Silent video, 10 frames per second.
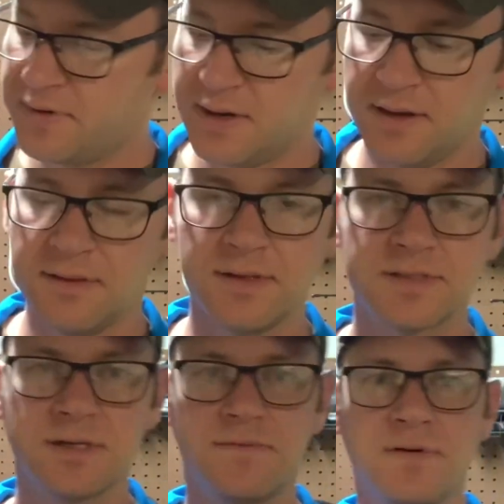this
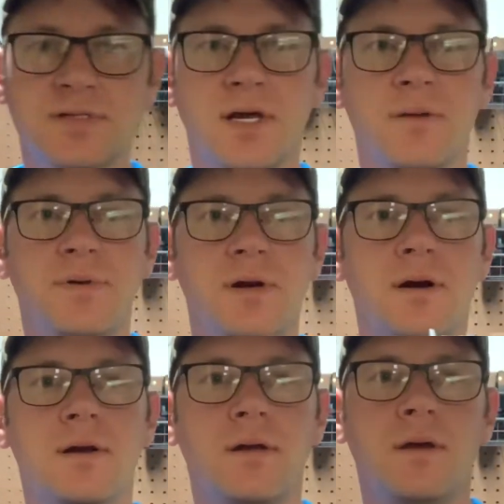goofy setup here,
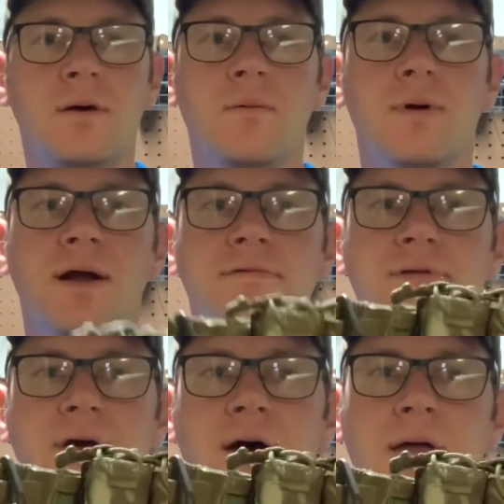where I've
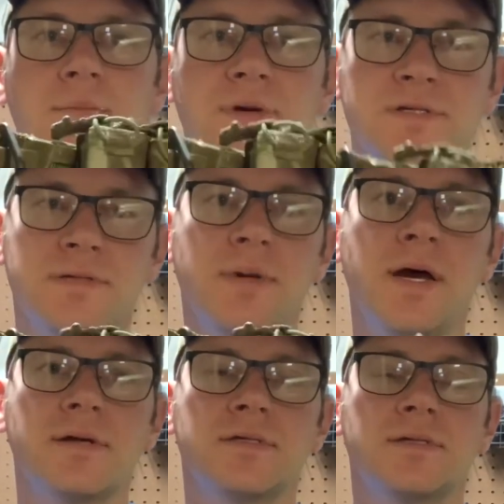got pistol
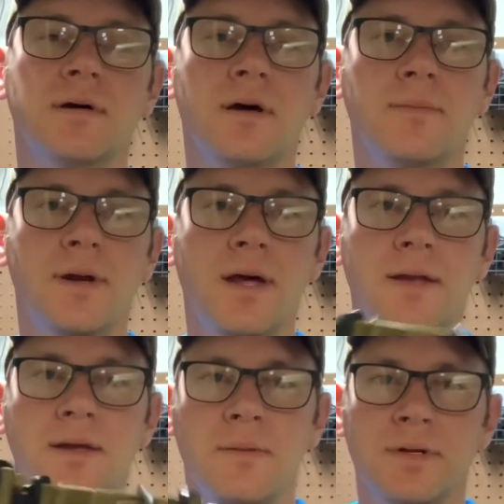mags on my
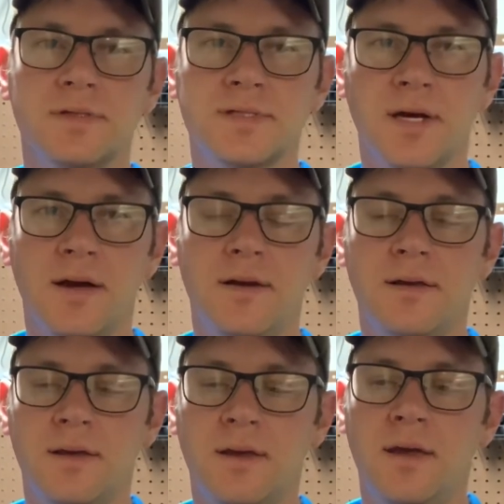non-dominant side
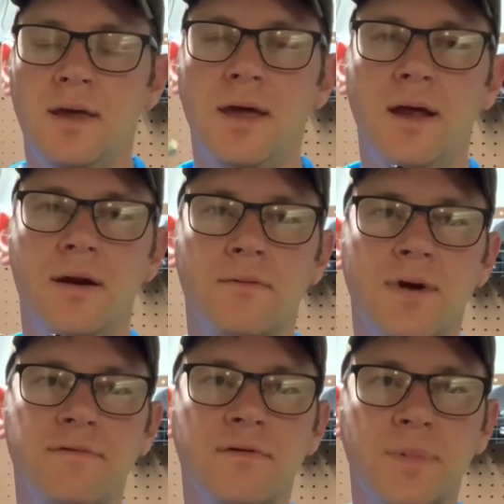and
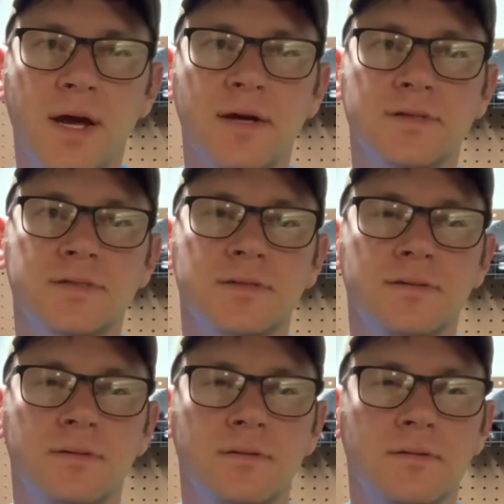rifle mags.
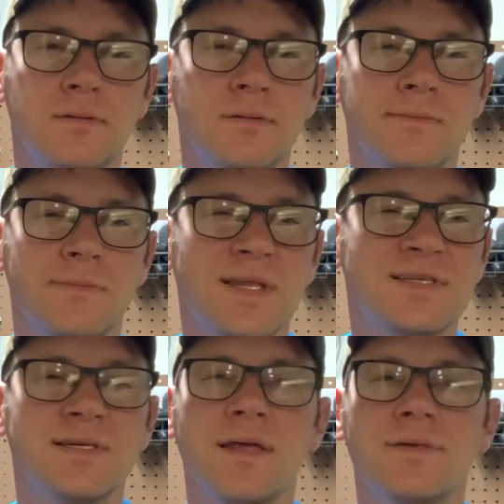That's
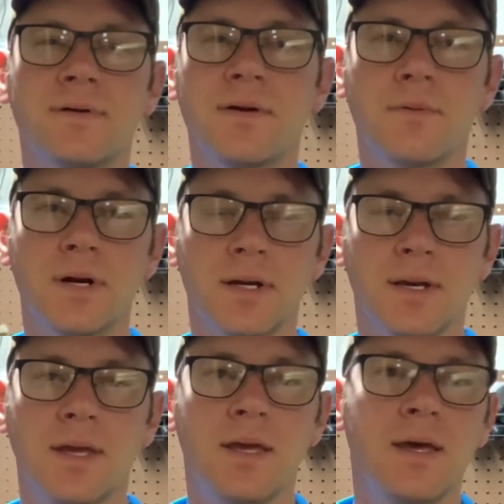not the right wording.
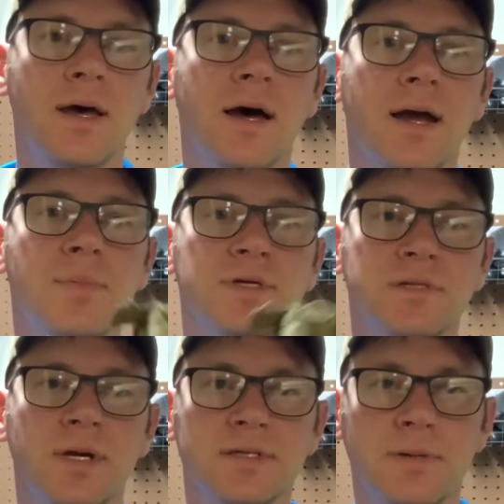I got pistol
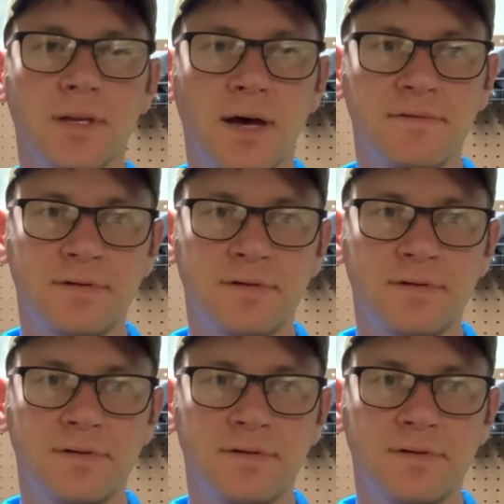mags on my left.